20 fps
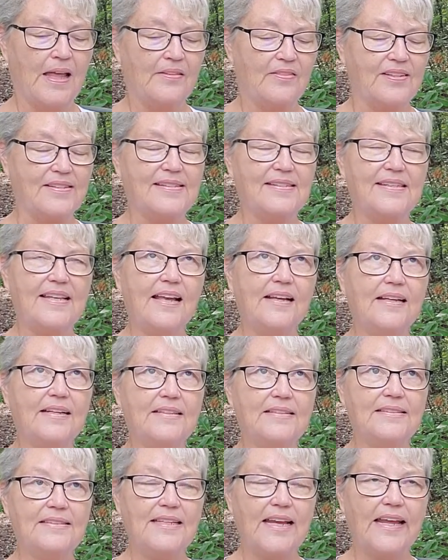The
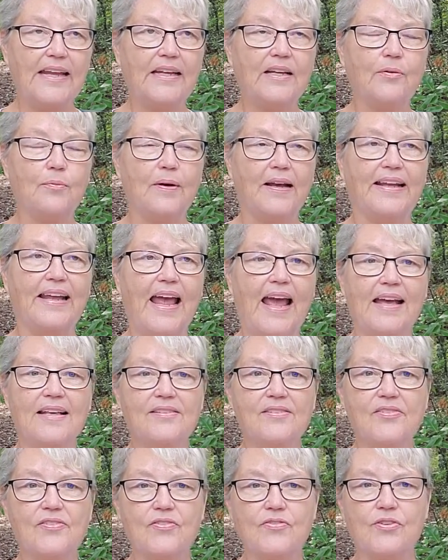second takeaway
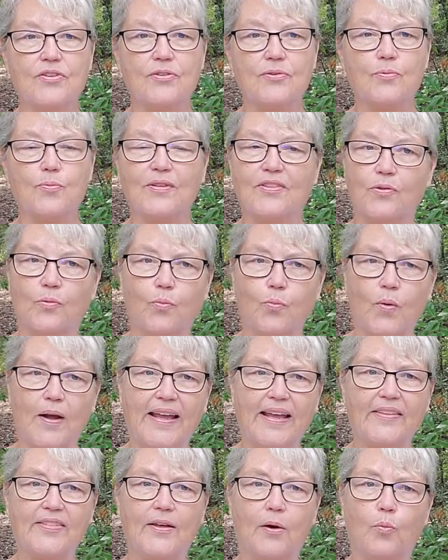has to do with the
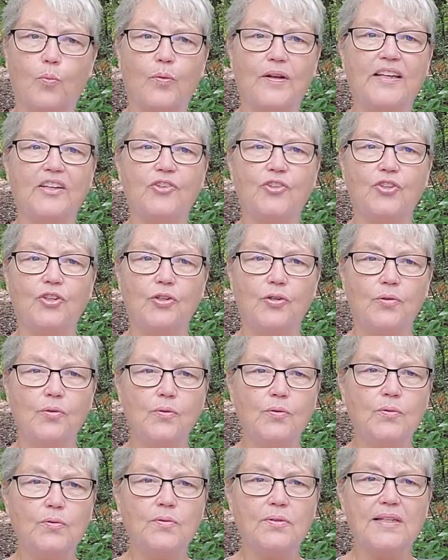way that we
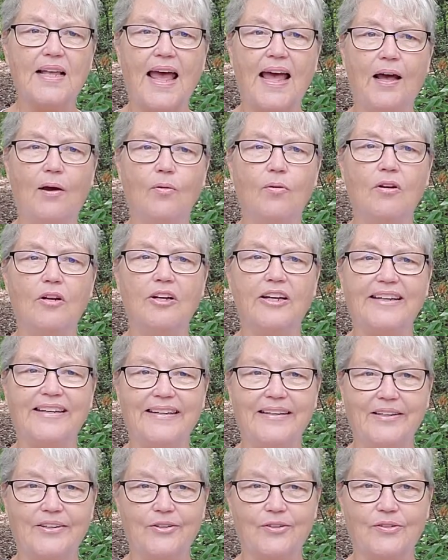use our
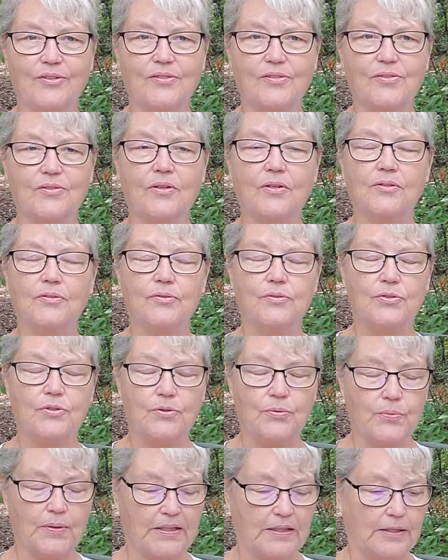ears
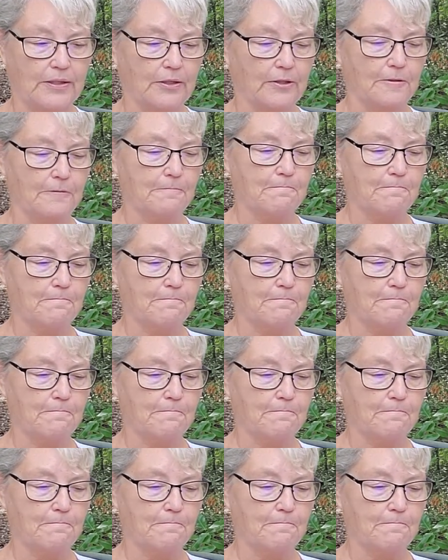to hear.